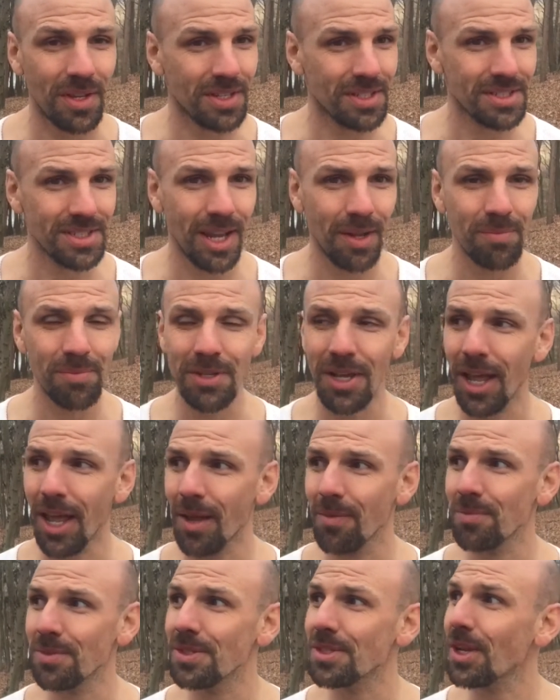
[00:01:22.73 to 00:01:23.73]

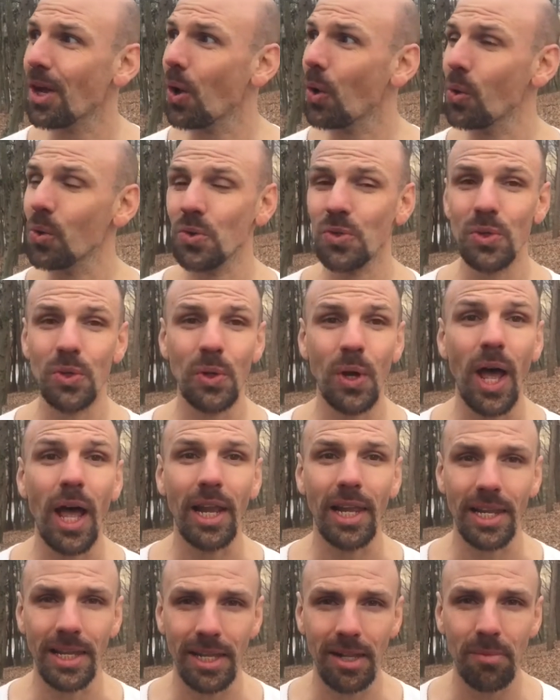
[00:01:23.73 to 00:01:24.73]
sometimes also
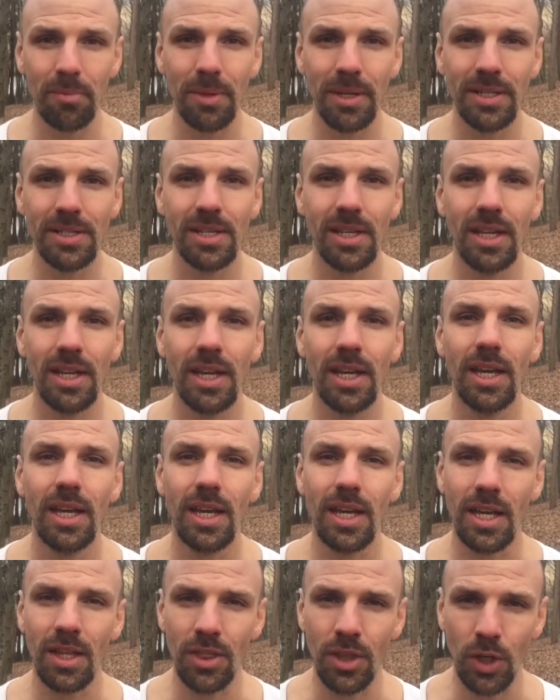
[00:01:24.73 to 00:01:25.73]
a little bit
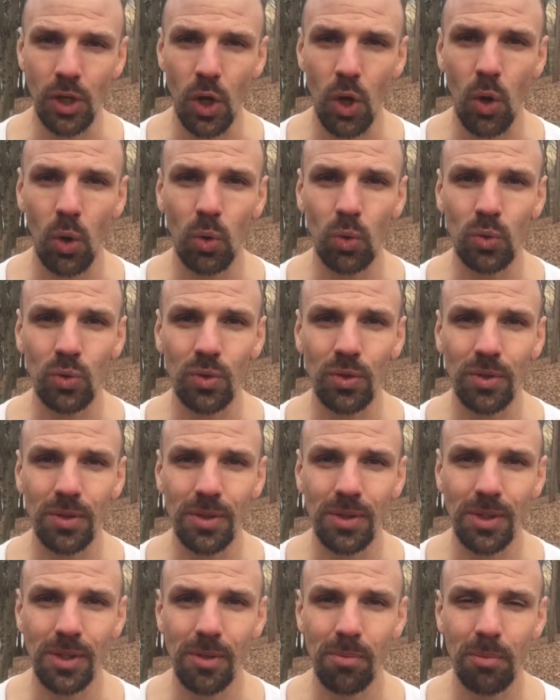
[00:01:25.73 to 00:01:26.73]
in the cold,
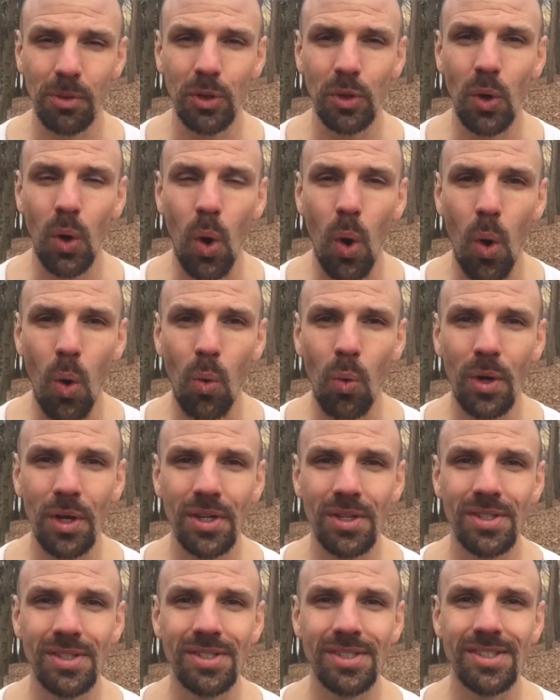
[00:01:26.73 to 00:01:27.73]
but
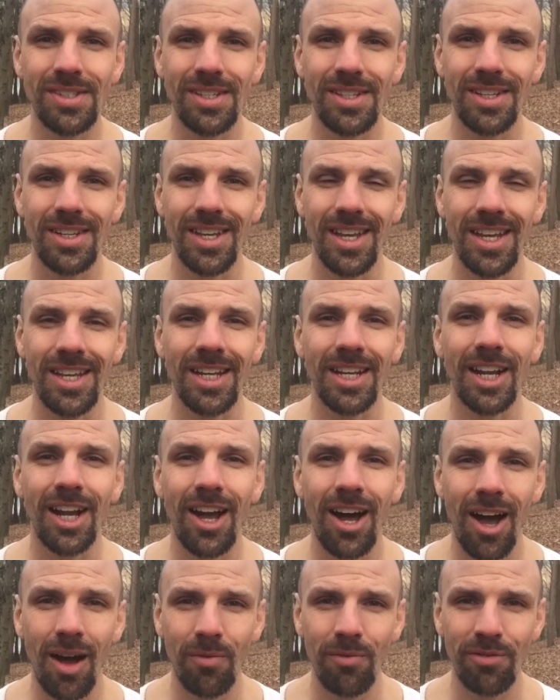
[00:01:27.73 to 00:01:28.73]
always in a
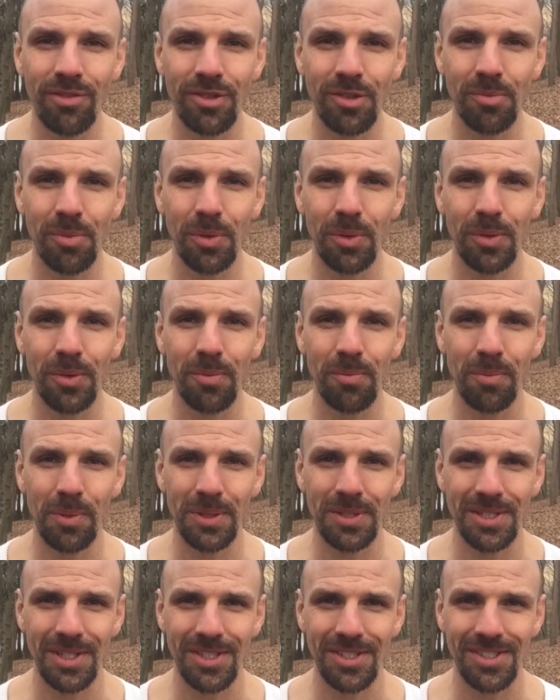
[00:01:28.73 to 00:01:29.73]
comfortable
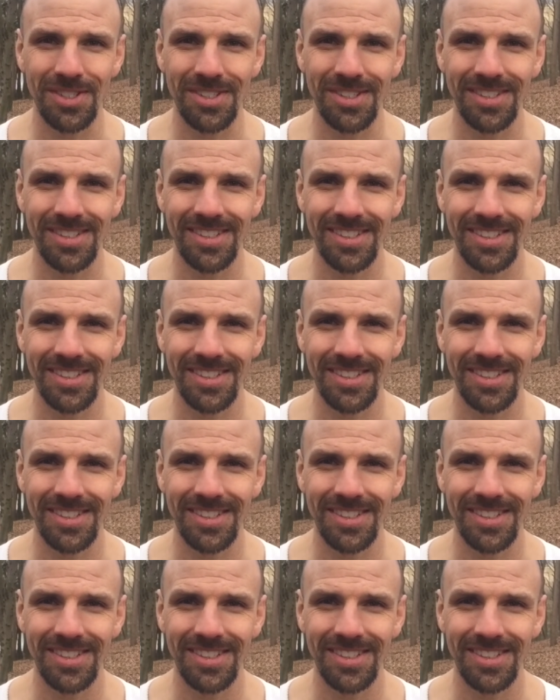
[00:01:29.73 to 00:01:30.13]
position.